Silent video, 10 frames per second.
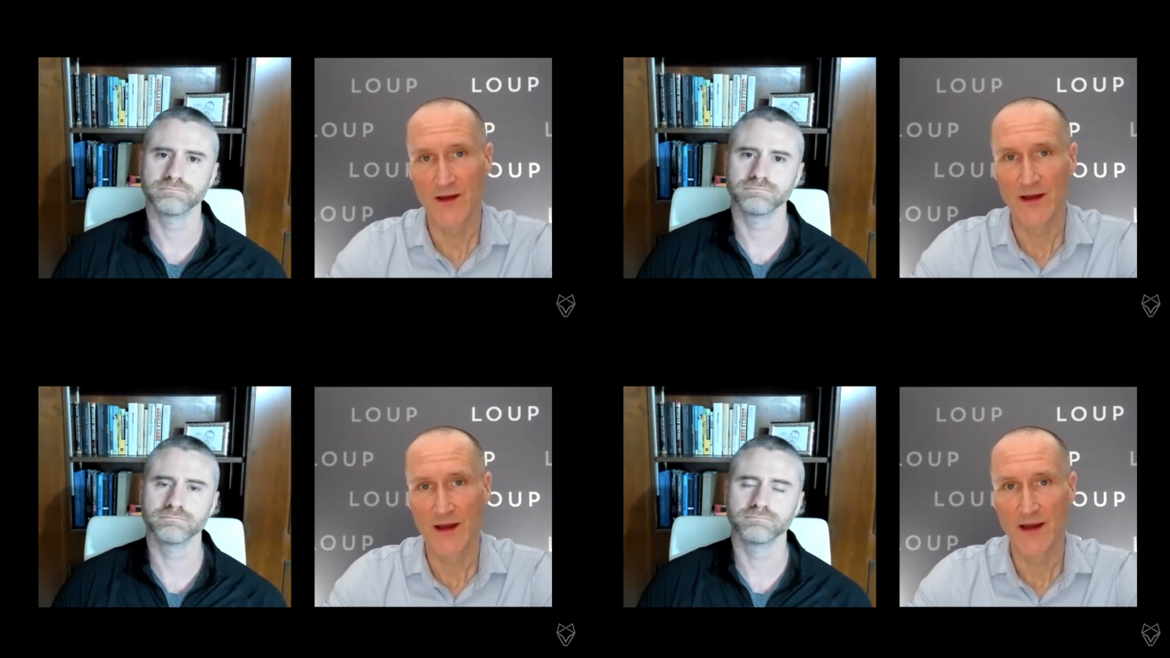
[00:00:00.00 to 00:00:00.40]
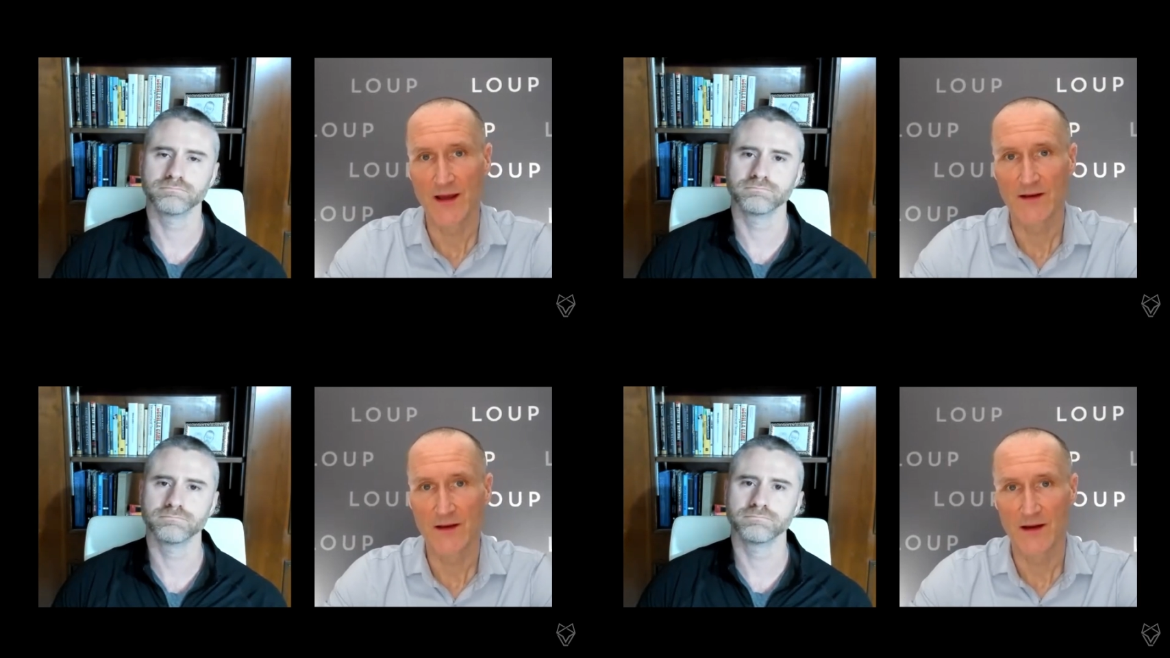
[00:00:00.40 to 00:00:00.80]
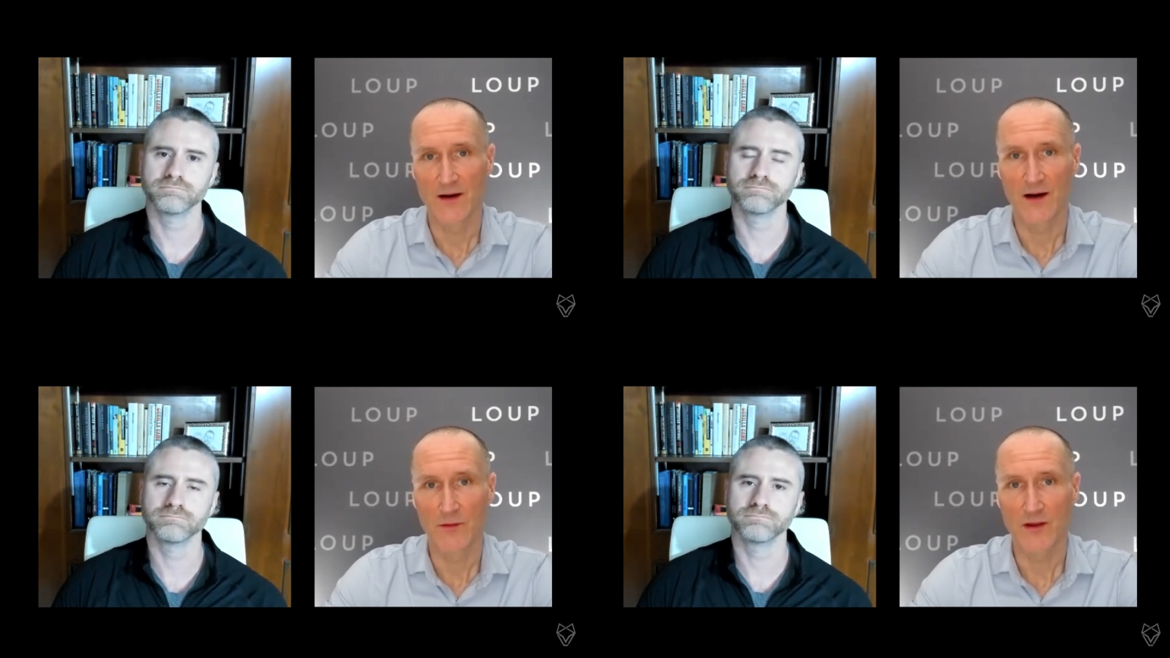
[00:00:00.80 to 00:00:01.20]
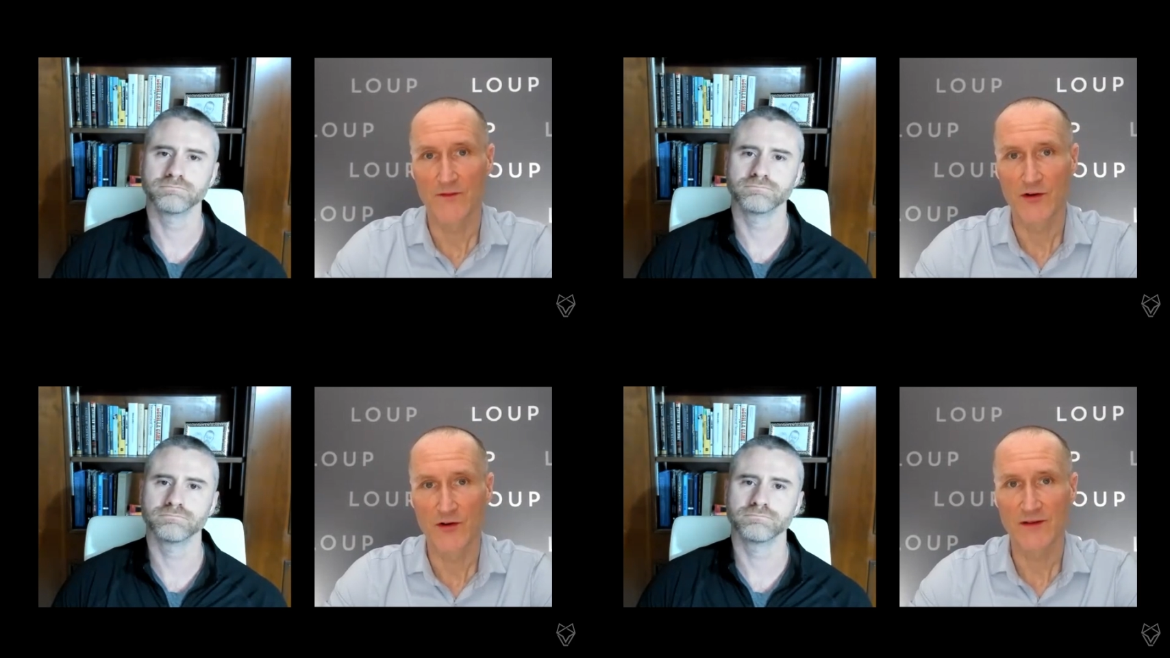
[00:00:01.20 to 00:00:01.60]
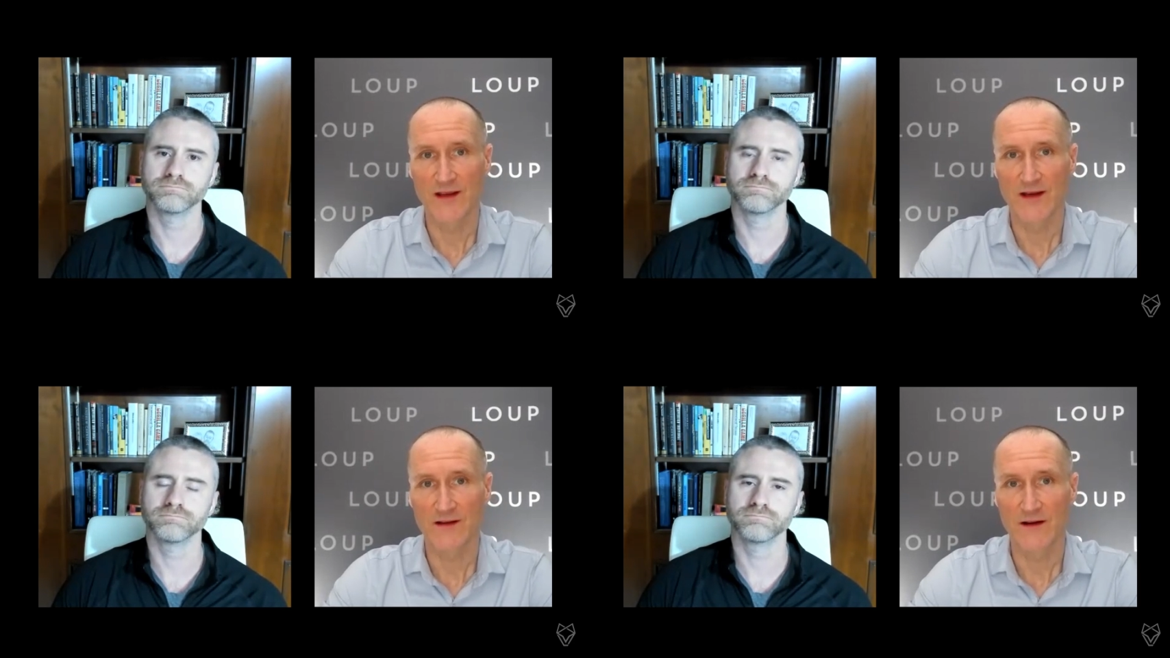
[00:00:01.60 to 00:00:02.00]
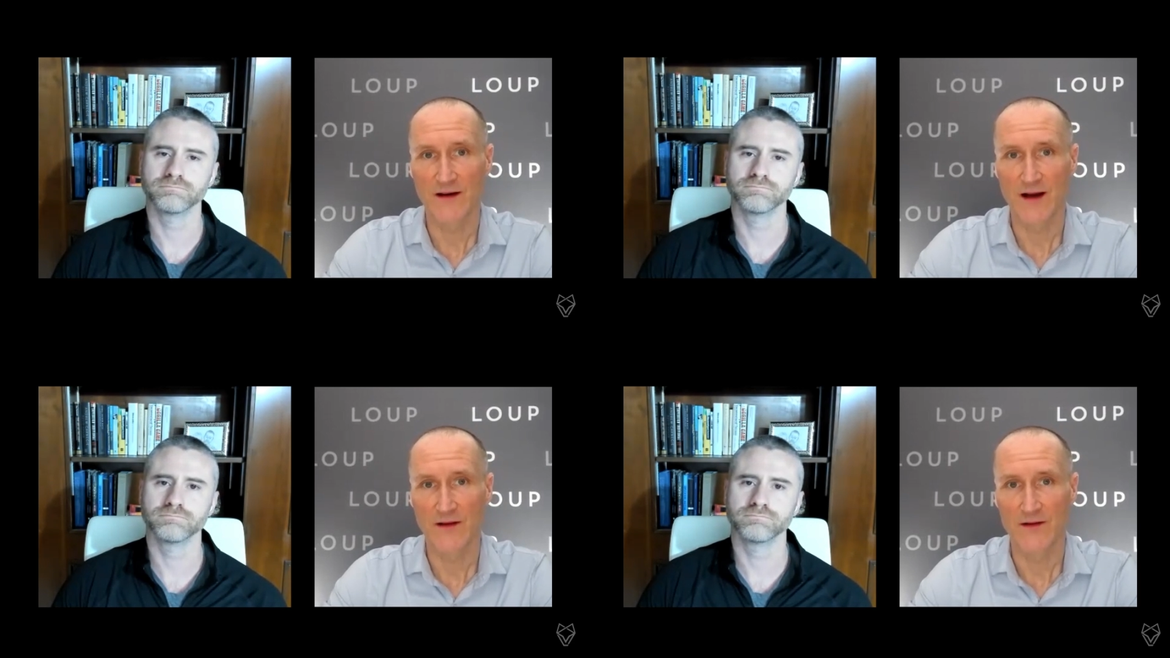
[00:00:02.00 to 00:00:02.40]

Speaker 1: And we'd love your take, Doug, on,